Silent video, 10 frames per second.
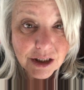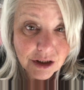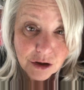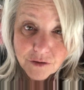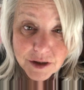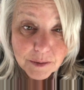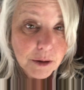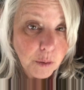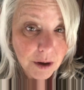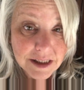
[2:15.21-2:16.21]
nervous about
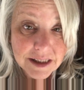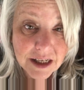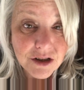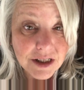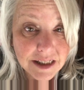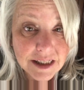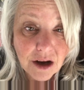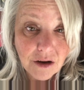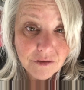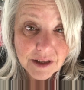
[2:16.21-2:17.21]
the presentation
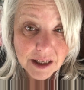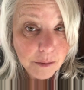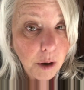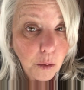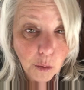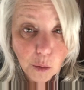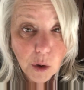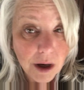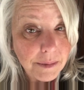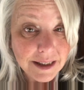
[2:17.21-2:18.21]
itself, like about
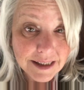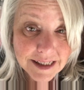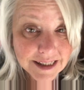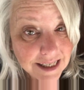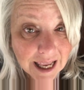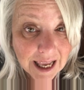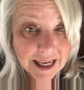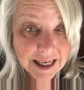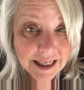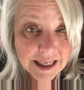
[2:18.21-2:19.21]
what I'm going to
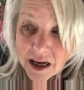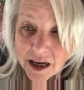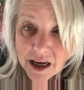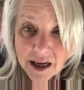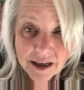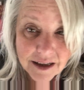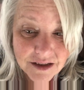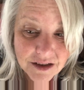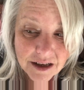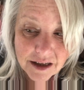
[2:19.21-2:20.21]
say. Because,